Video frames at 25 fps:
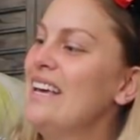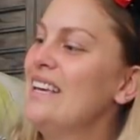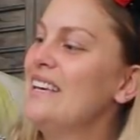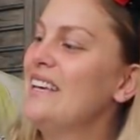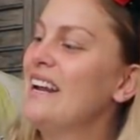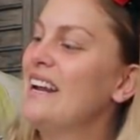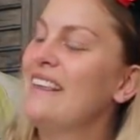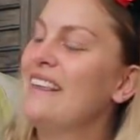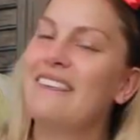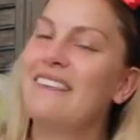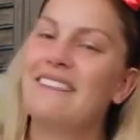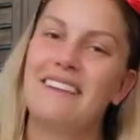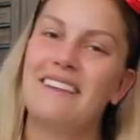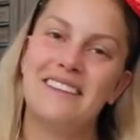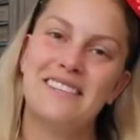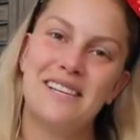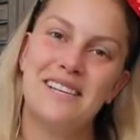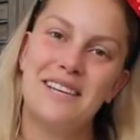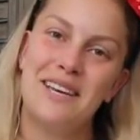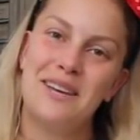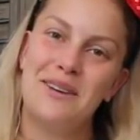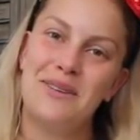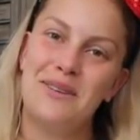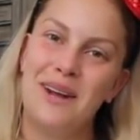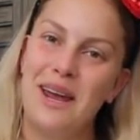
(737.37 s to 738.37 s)
And I think that's a
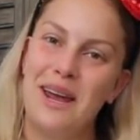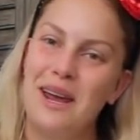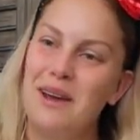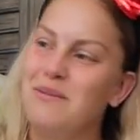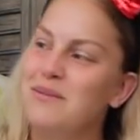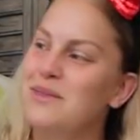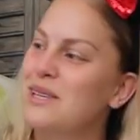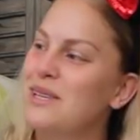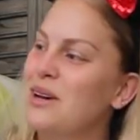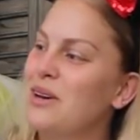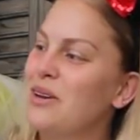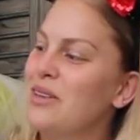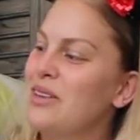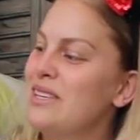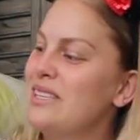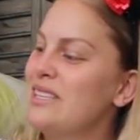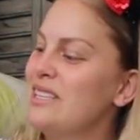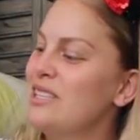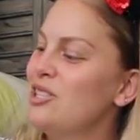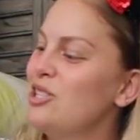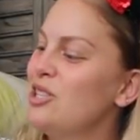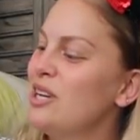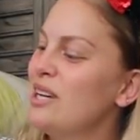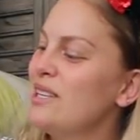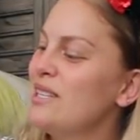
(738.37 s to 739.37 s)
cute name. So this
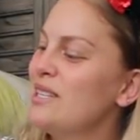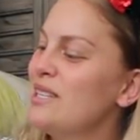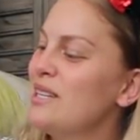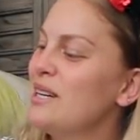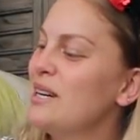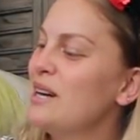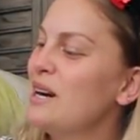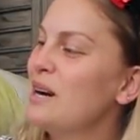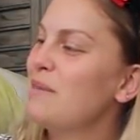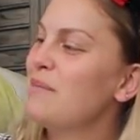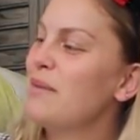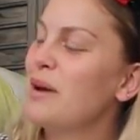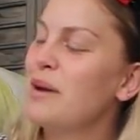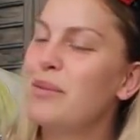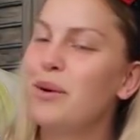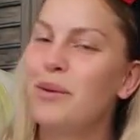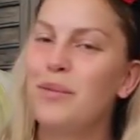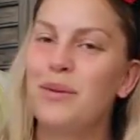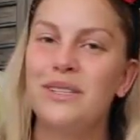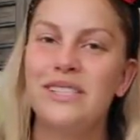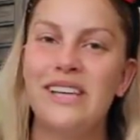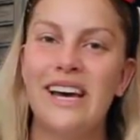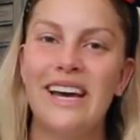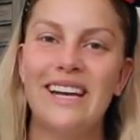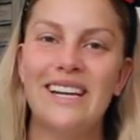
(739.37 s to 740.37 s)
is Chester, my
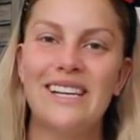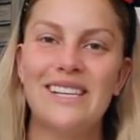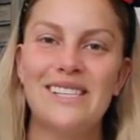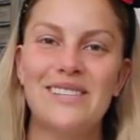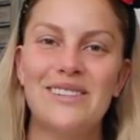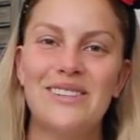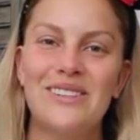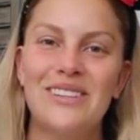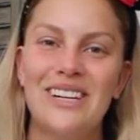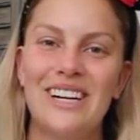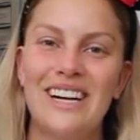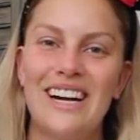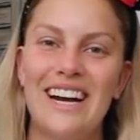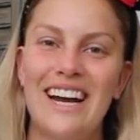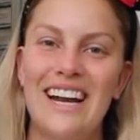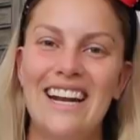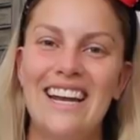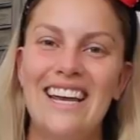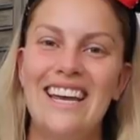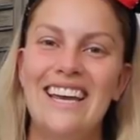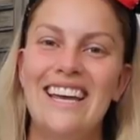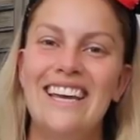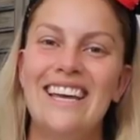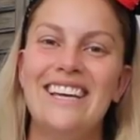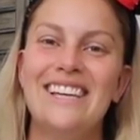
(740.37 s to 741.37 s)
purple dinosaur, and
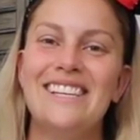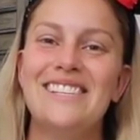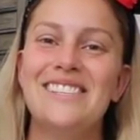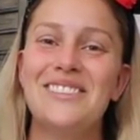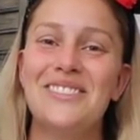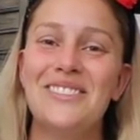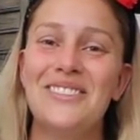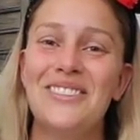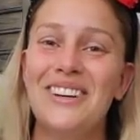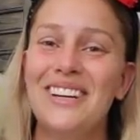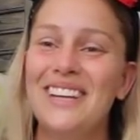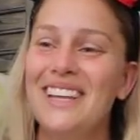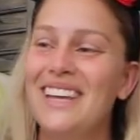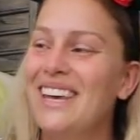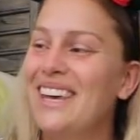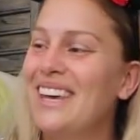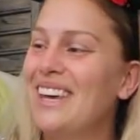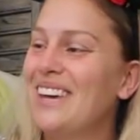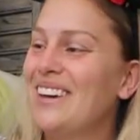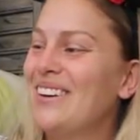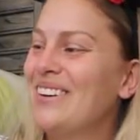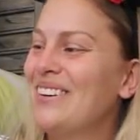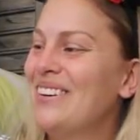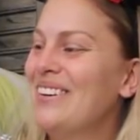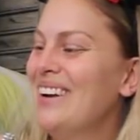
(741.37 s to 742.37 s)
he's really
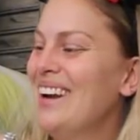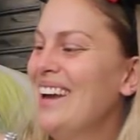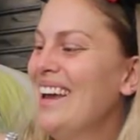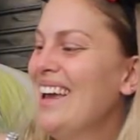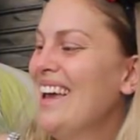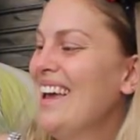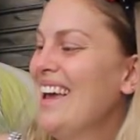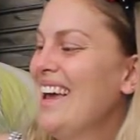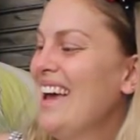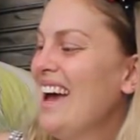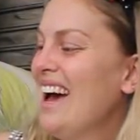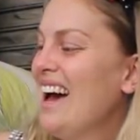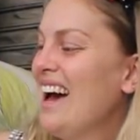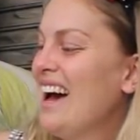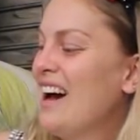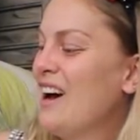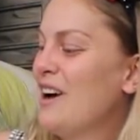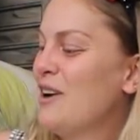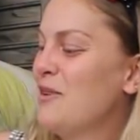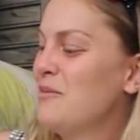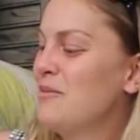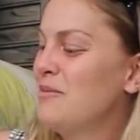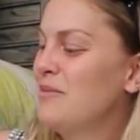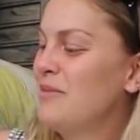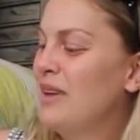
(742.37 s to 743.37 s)
cute.
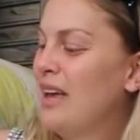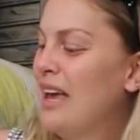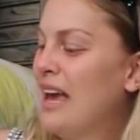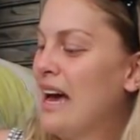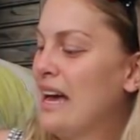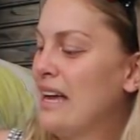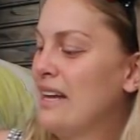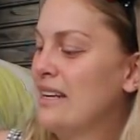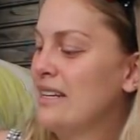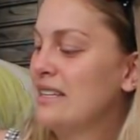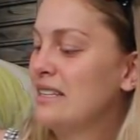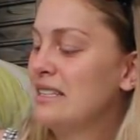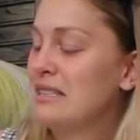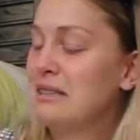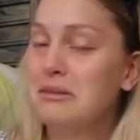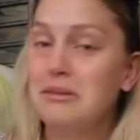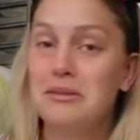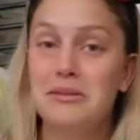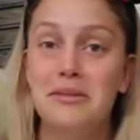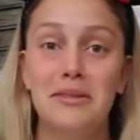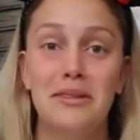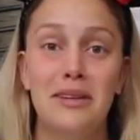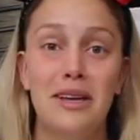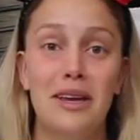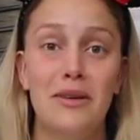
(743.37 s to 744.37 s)
Um, and
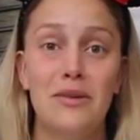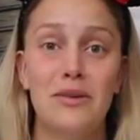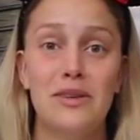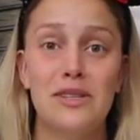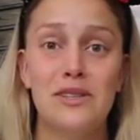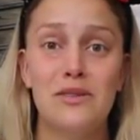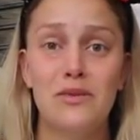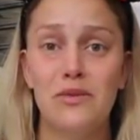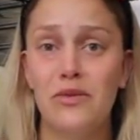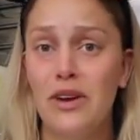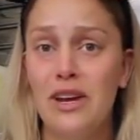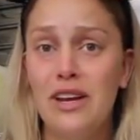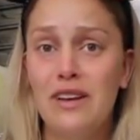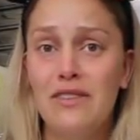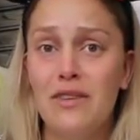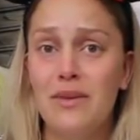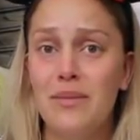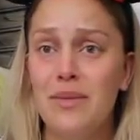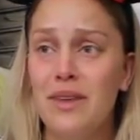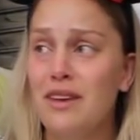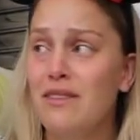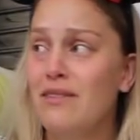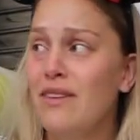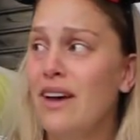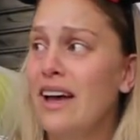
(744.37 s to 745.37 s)
it was free from
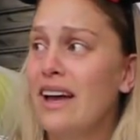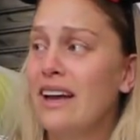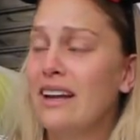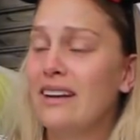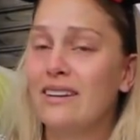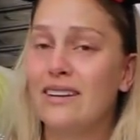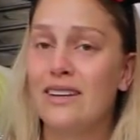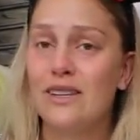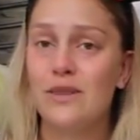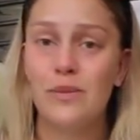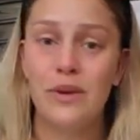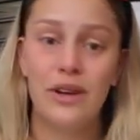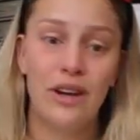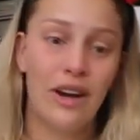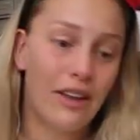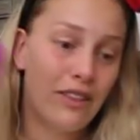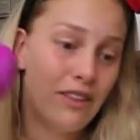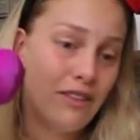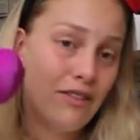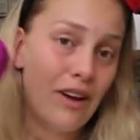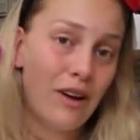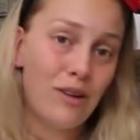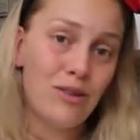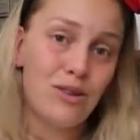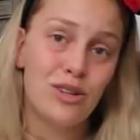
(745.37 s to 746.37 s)
the event because we got
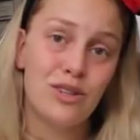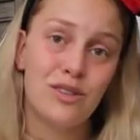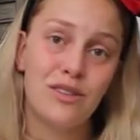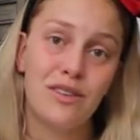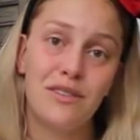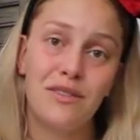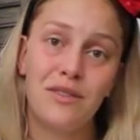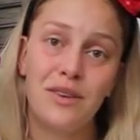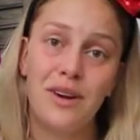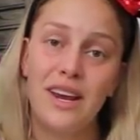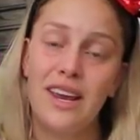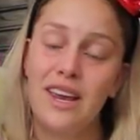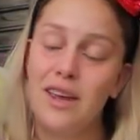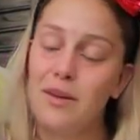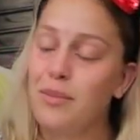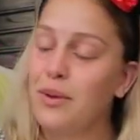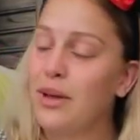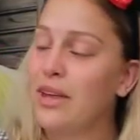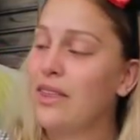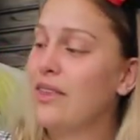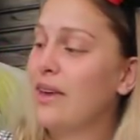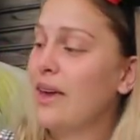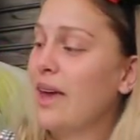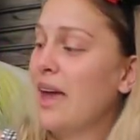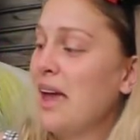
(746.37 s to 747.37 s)
the vouchers for free. He
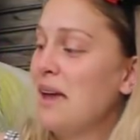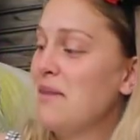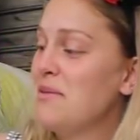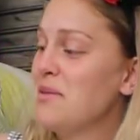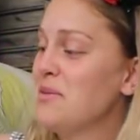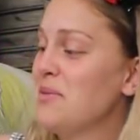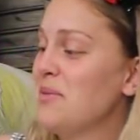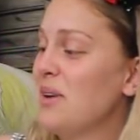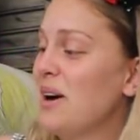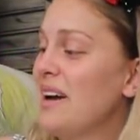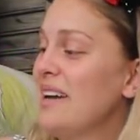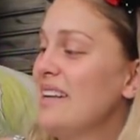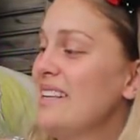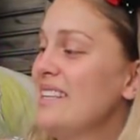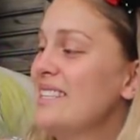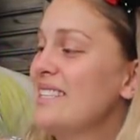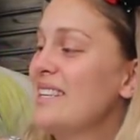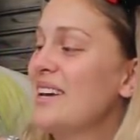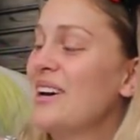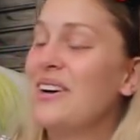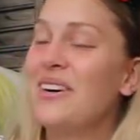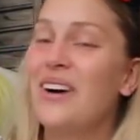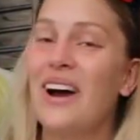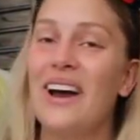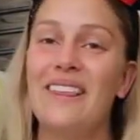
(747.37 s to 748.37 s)
played the game and won,
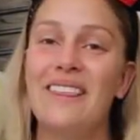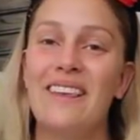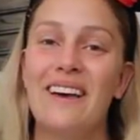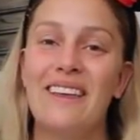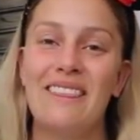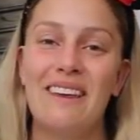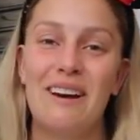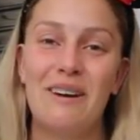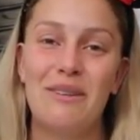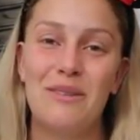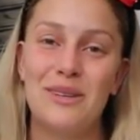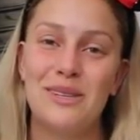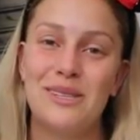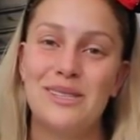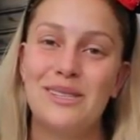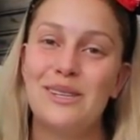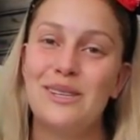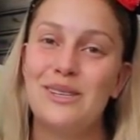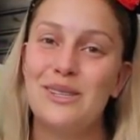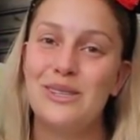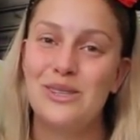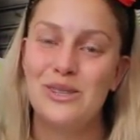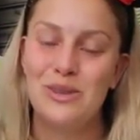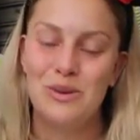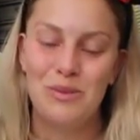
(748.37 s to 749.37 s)
so I thought that was
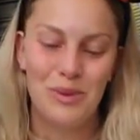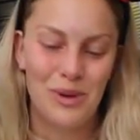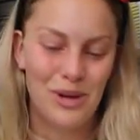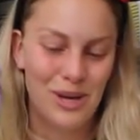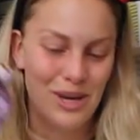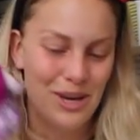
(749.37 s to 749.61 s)
super